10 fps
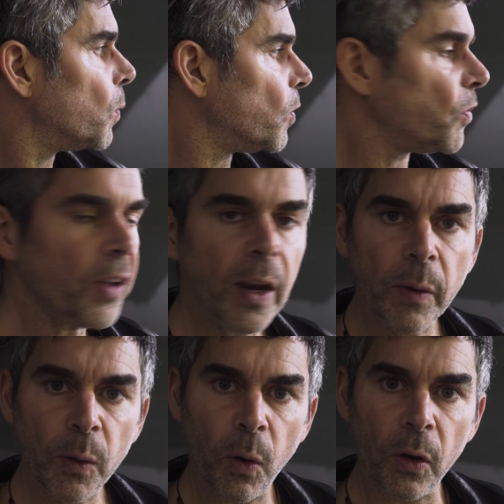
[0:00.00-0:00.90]
the
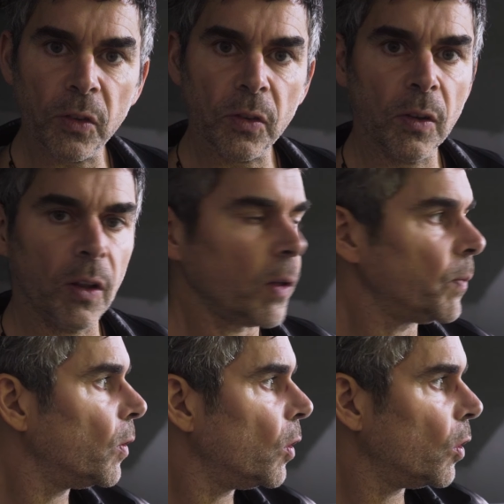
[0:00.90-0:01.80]
theory was that
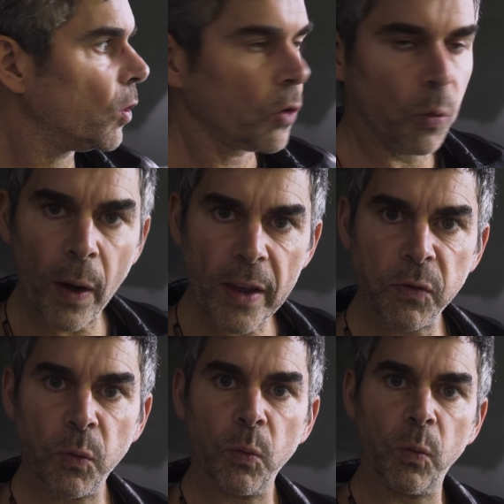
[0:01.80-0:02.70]
the wave
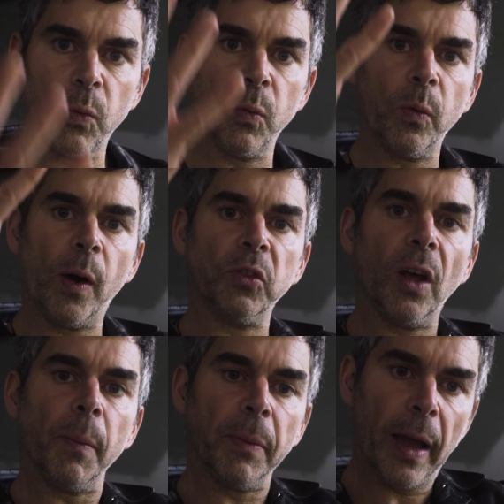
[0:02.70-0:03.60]
wells
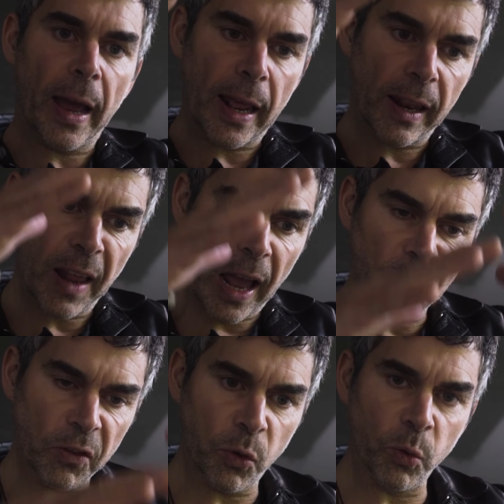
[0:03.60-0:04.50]
up and then
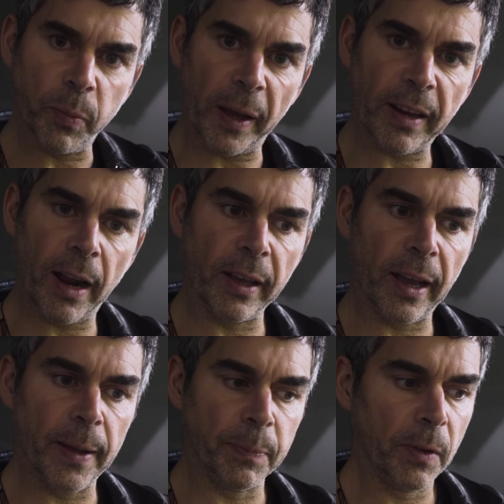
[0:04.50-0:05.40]
as it falls back down
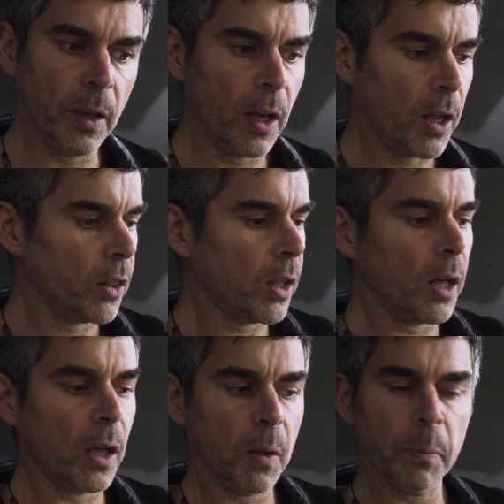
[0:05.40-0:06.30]
again,
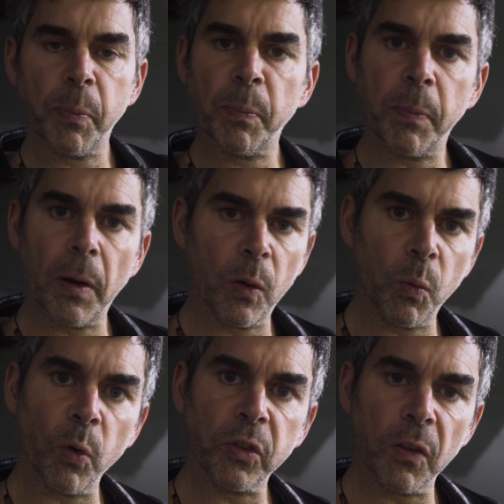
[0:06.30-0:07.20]
the
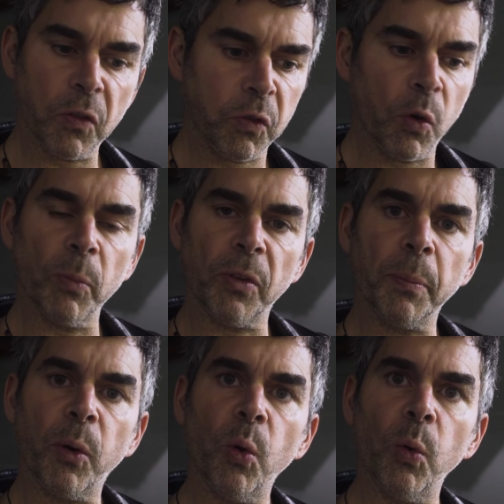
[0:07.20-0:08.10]
water forms
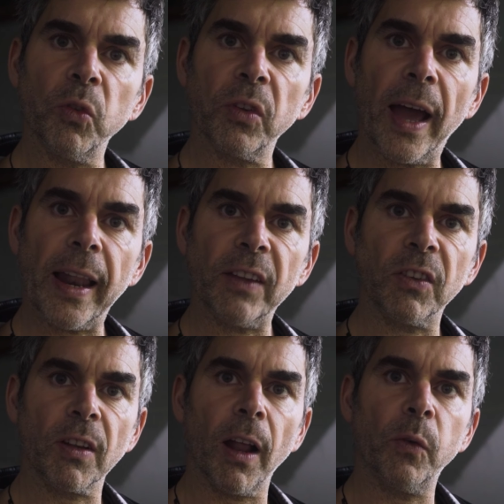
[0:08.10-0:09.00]
and pools and has
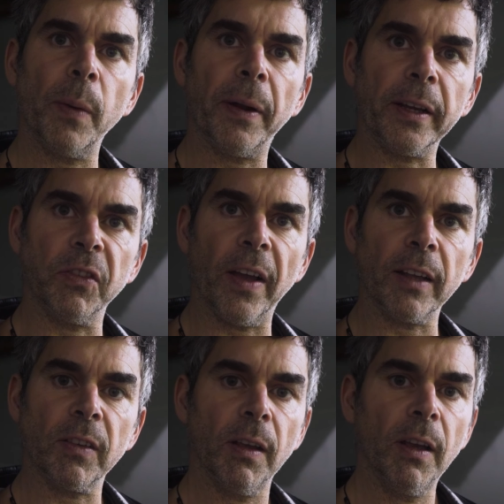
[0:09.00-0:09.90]
a slight rippling
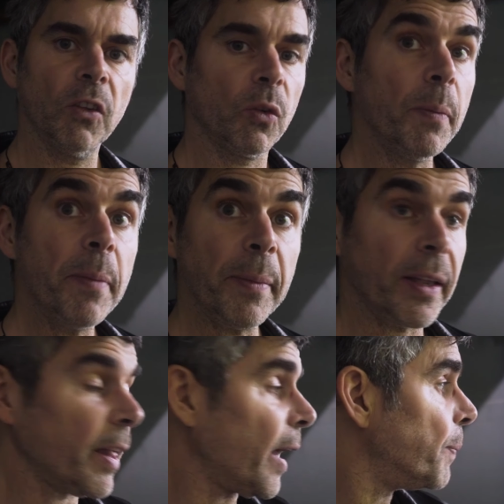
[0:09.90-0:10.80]
effect. So we
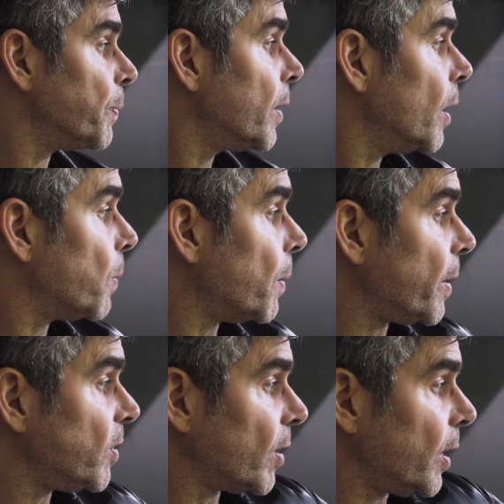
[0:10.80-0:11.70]
mimic that by
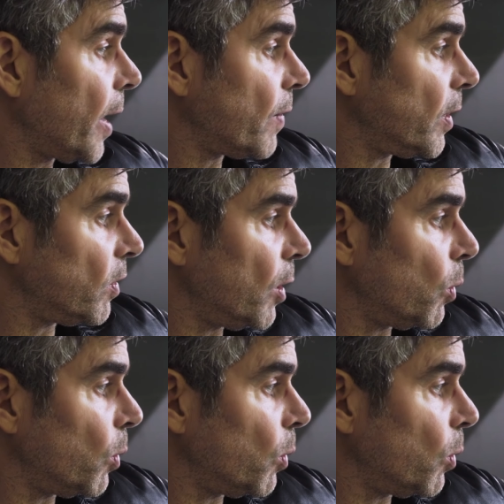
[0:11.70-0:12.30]
basically having these